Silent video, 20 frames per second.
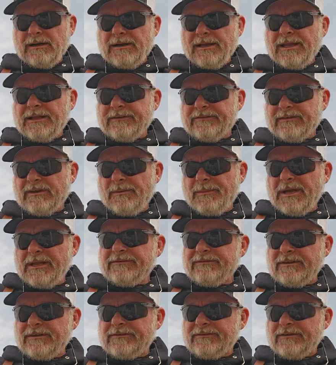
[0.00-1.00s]
in some
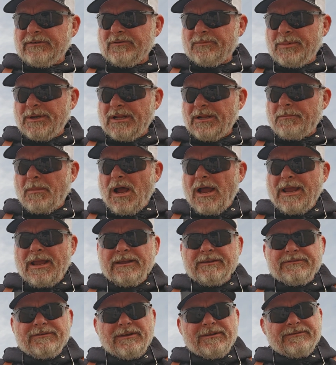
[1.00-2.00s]
instances, but in my
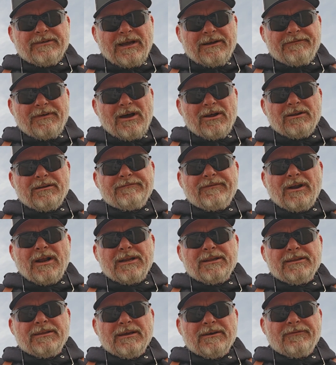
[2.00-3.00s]
instance, I found it
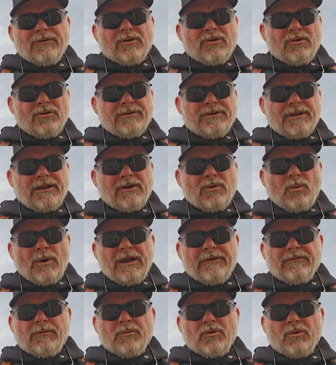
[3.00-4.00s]
very difficult to get
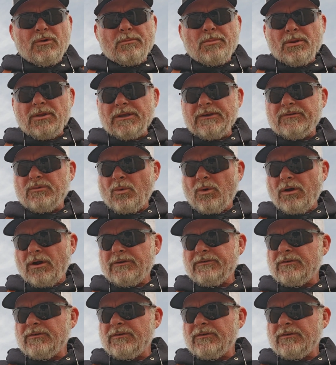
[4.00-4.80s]
away from doing police work.